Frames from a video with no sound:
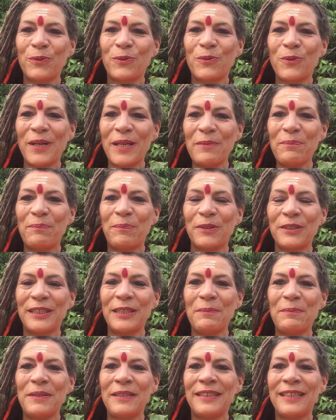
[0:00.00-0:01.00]
grand
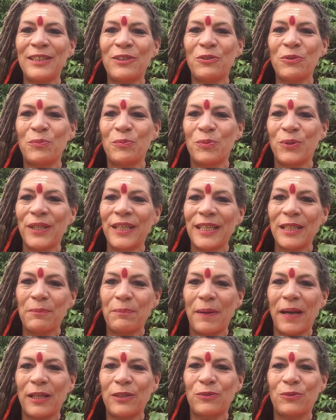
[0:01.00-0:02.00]
possibility to bring
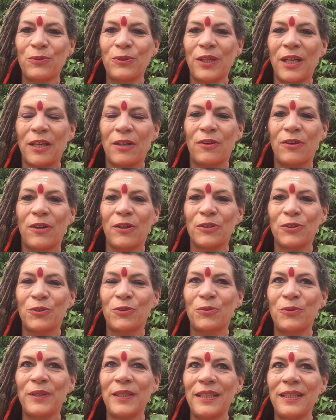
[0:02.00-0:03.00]
it back to your
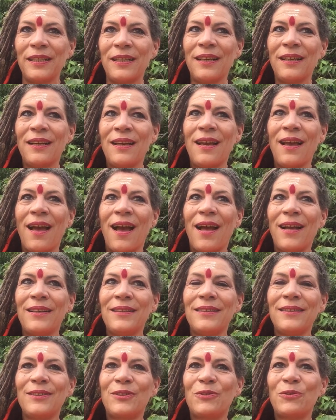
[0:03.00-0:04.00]
country
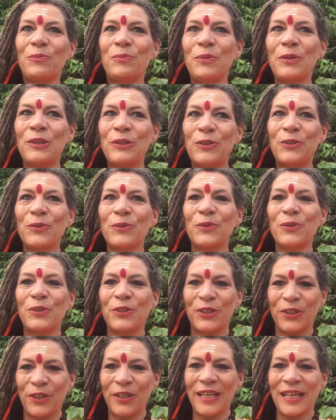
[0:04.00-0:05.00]
and to build your
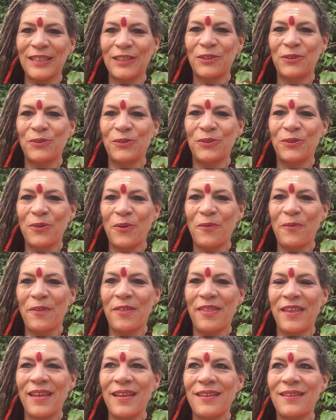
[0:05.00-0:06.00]
yoga studio
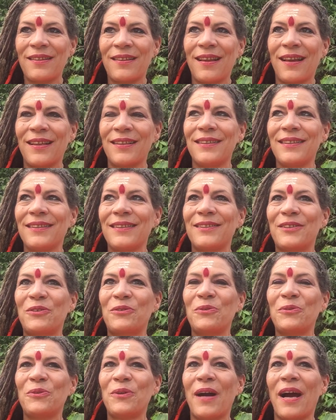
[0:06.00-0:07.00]
with it and
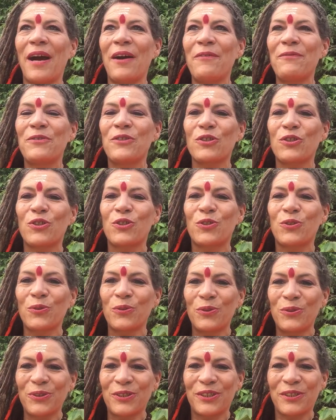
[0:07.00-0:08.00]
to have the
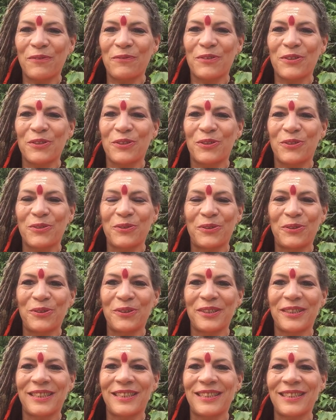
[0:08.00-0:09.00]
source of the
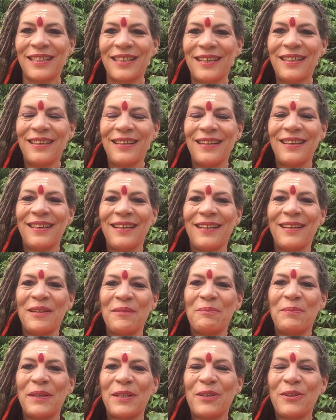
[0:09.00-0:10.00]
source,
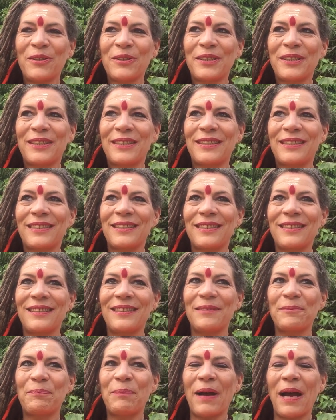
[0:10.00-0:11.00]
because
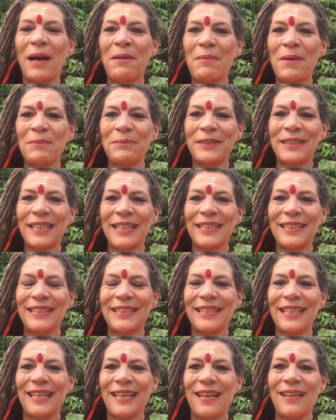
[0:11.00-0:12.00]
Paramahamsa
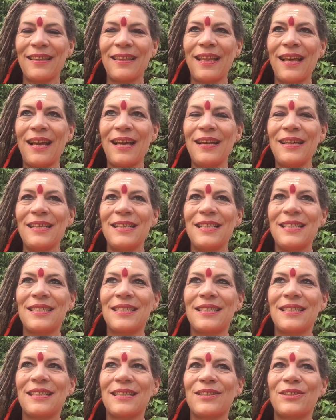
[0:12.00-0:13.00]
Nithyananda
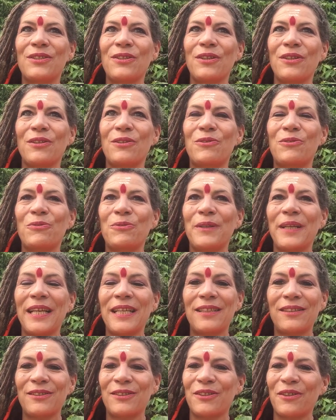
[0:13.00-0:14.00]
is the
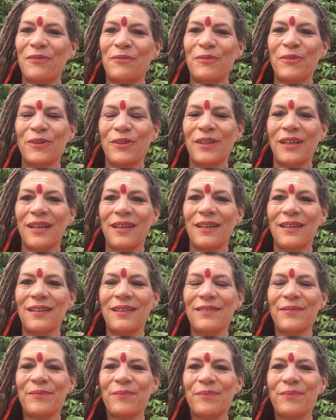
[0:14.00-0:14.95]
creator of yoga.